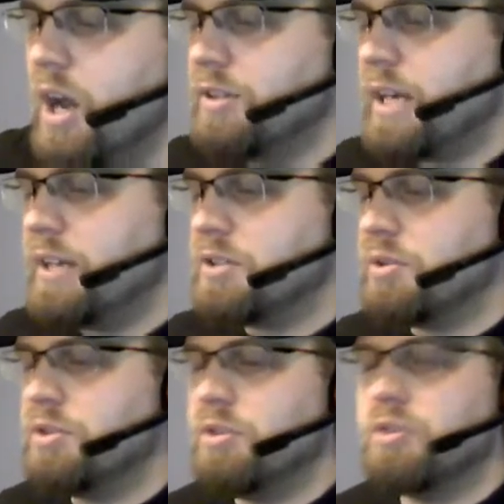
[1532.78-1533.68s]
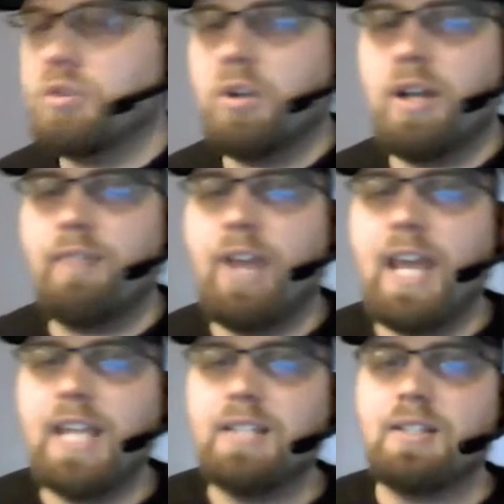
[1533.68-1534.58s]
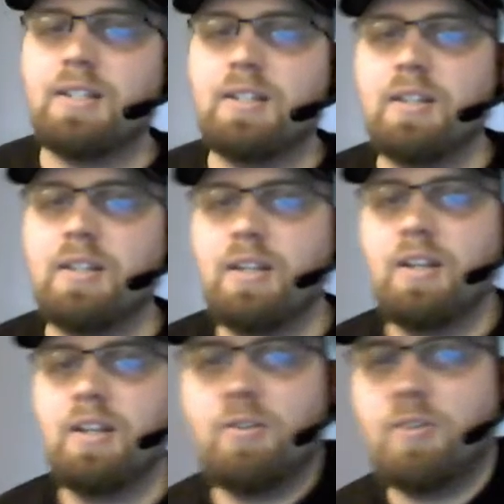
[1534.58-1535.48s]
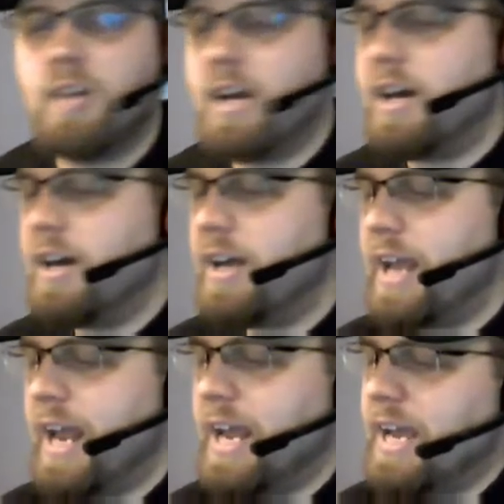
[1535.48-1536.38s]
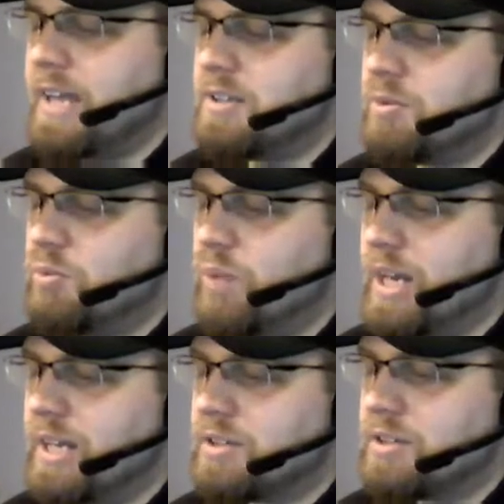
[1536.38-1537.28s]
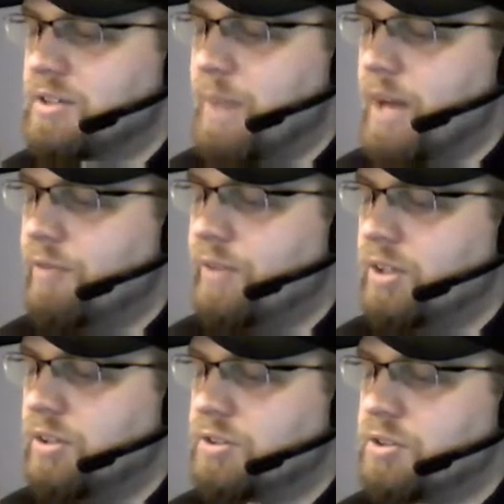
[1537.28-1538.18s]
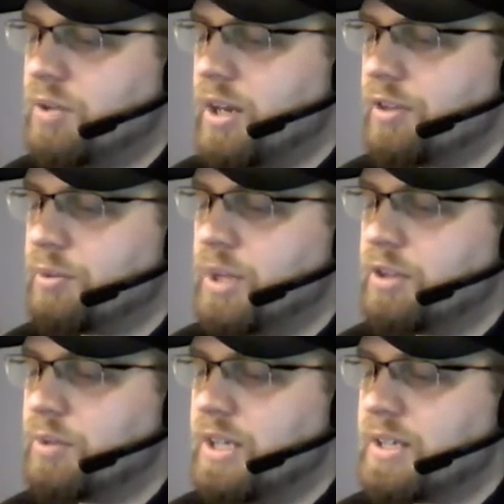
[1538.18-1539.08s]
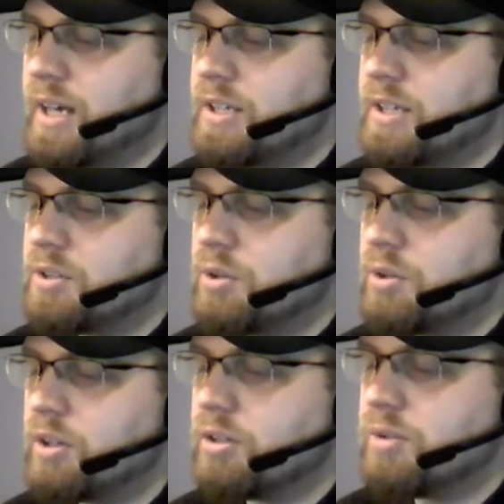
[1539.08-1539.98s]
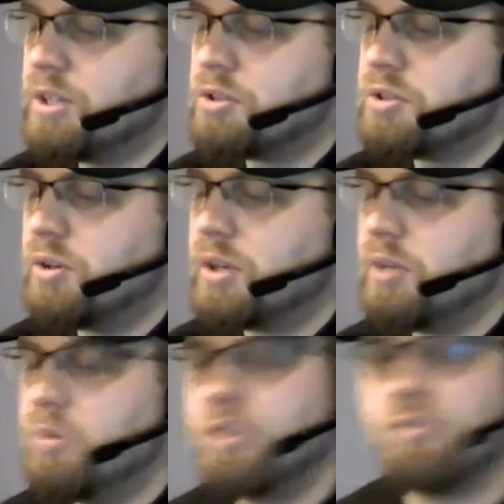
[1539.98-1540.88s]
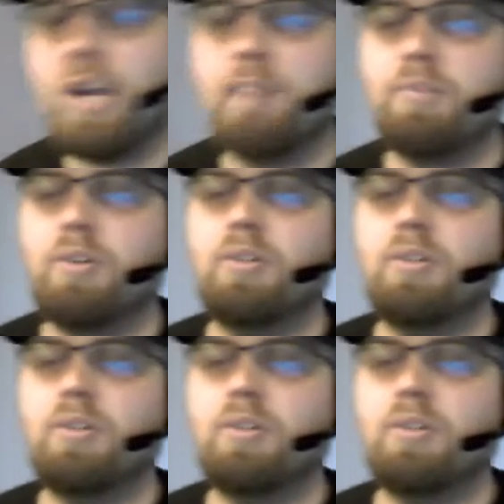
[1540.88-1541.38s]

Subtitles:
Way above the vanilla test. And for those of us who are watching today who maybe aren't familiar with the term vanilla test,